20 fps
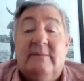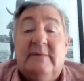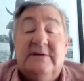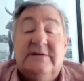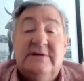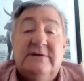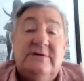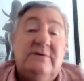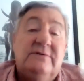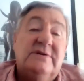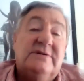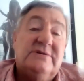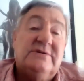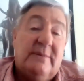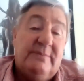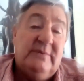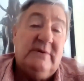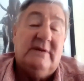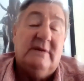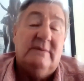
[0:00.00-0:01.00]
But he says, you
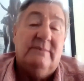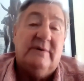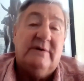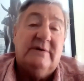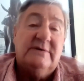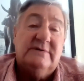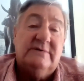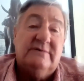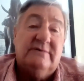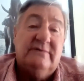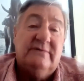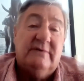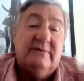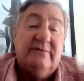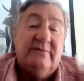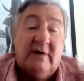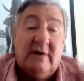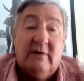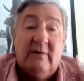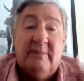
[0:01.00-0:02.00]
disrupted them because of the
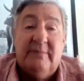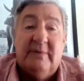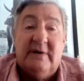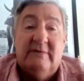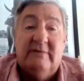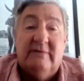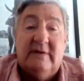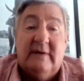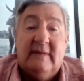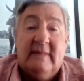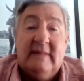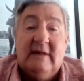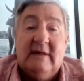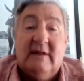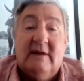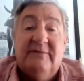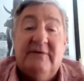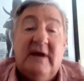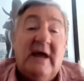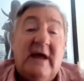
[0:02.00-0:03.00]
follow-up and everything. So
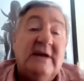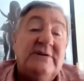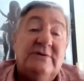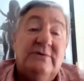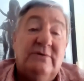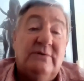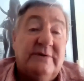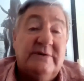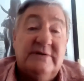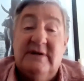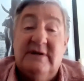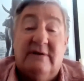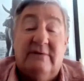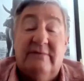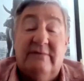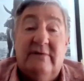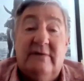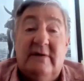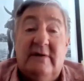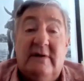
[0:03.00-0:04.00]
they've cached all the
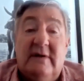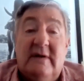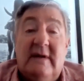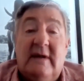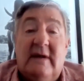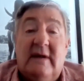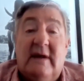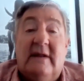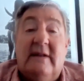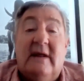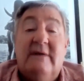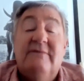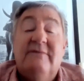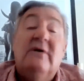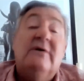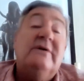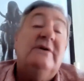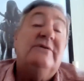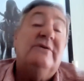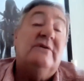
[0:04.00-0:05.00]
stuff, and they've
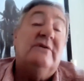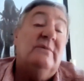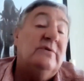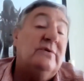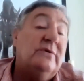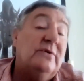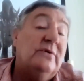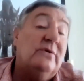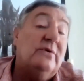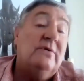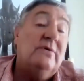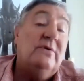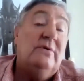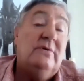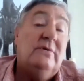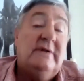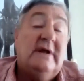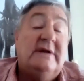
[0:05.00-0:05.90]
gone into the Mondoro.